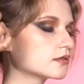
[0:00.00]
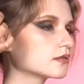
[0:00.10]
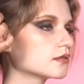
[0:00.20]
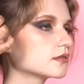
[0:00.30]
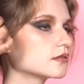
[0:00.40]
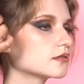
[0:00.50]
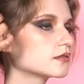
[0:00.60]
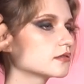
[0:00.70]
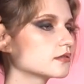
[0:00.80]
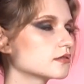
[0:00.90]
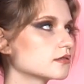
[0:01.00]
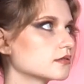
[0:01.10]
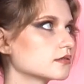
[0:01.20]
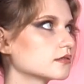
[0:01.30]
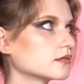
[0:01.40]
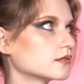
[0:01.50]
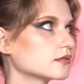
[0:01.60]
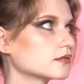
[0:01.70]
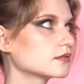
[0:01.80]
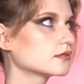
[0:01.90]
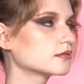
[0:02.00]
[no speech]